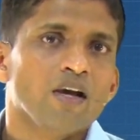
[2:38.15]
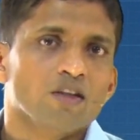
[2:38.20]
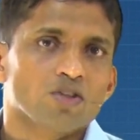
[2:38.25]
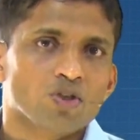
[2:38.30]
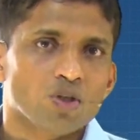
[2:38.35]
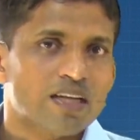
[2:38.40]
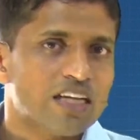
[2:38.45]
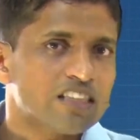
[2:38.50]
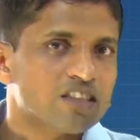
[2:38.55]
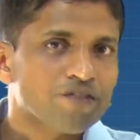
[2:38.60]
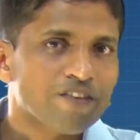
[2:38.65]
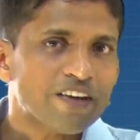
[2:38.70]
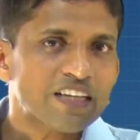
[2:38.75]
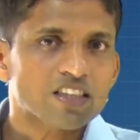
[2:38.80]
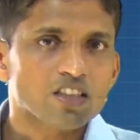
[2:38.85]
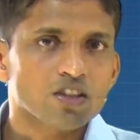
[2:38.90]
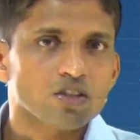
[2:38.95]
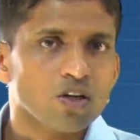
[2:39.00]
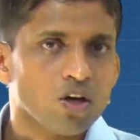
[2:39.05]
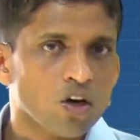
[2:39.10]
So that's
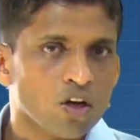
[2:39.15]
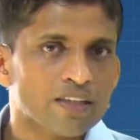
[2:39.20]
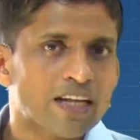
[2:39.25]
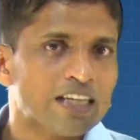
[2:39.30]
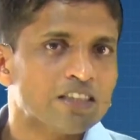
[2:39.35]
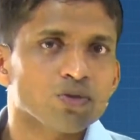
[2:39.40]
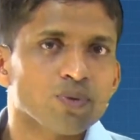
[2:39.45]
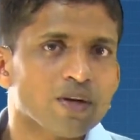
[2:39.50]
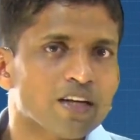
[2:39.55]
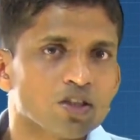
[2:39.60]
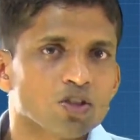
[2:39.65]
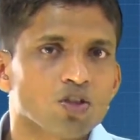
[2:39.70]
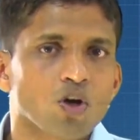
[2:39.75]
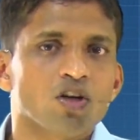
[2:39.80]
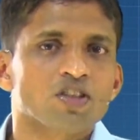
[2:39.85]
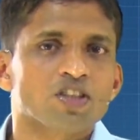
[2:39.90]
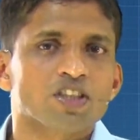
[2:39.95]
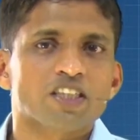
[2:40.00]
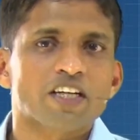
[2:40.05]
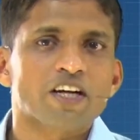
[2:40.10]
fixed, or that's what is
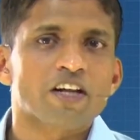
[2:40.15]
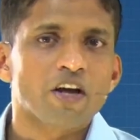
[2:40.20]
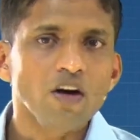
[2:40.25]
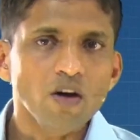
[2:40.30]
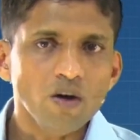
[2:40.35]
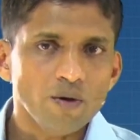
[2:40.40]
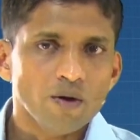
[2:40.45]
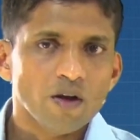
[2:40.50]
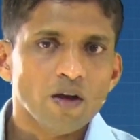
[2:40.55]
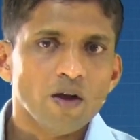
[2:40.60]
constant here.